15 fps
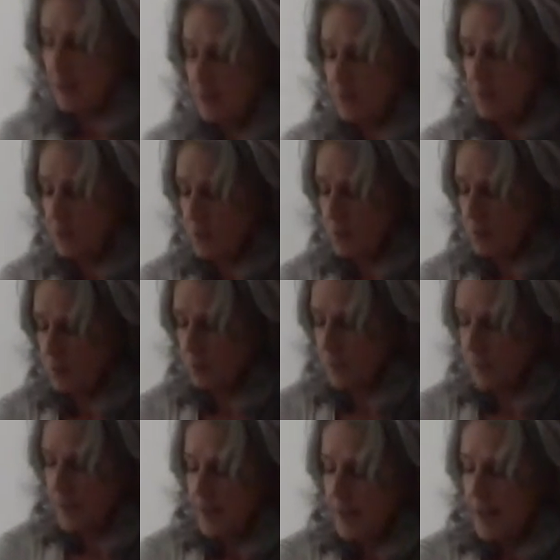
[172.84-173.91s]
love you.
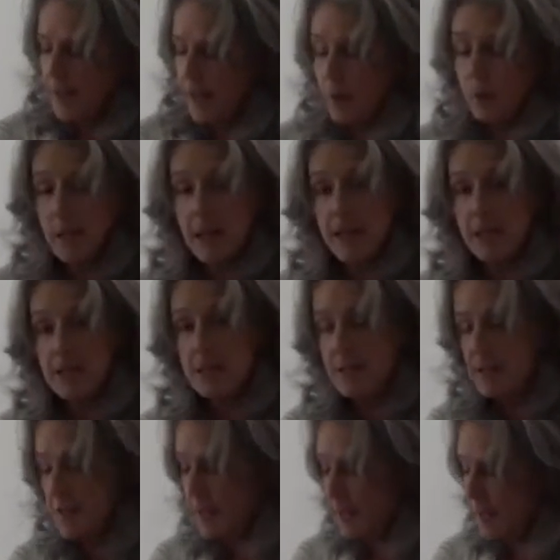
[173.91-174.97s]
I would like to
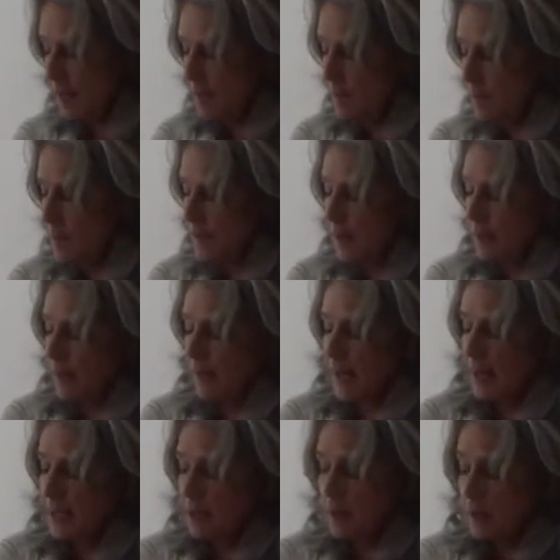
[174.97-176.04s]
say that,
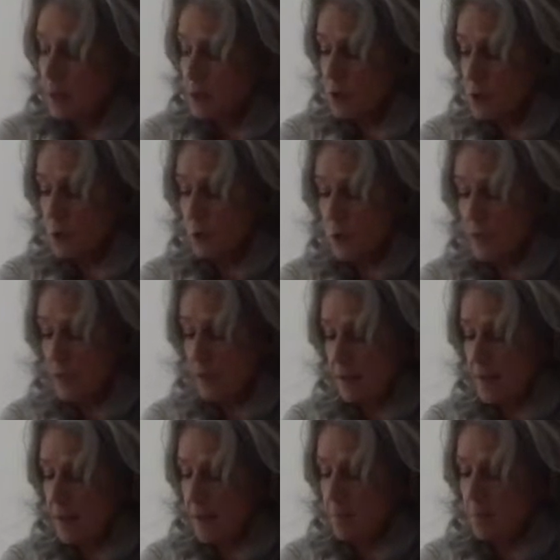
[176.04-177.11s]
like Lear's
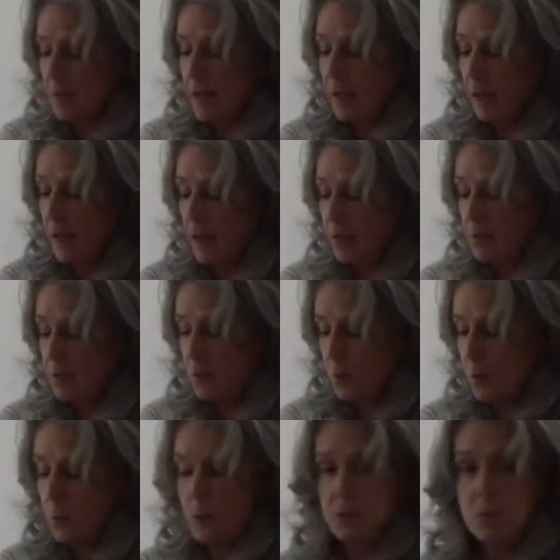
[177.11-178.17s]
Cordelia, my love
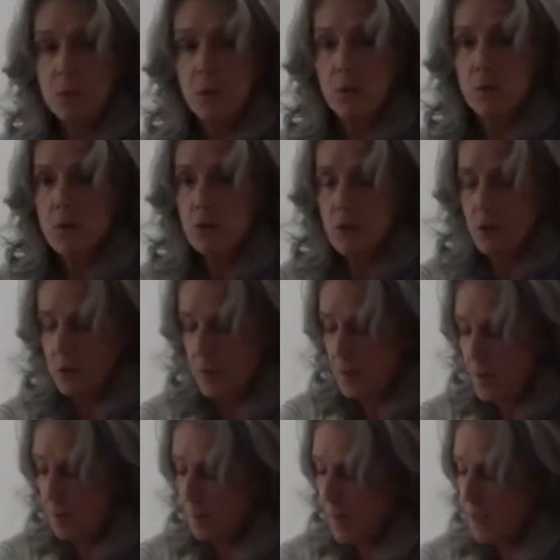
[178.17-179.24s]
was more richer
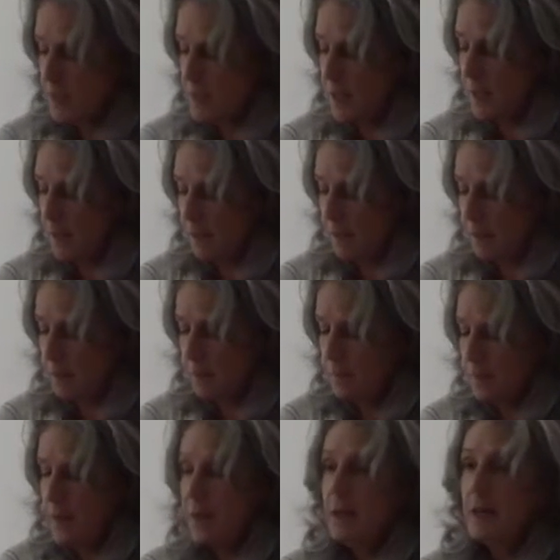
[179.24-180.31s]
than my tongue.
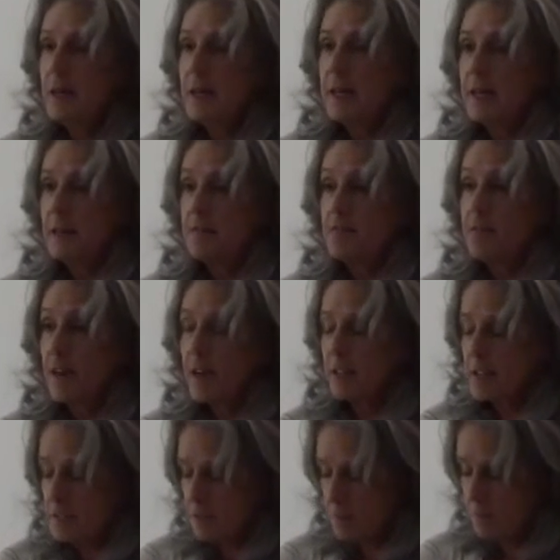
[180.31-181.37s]
In fact,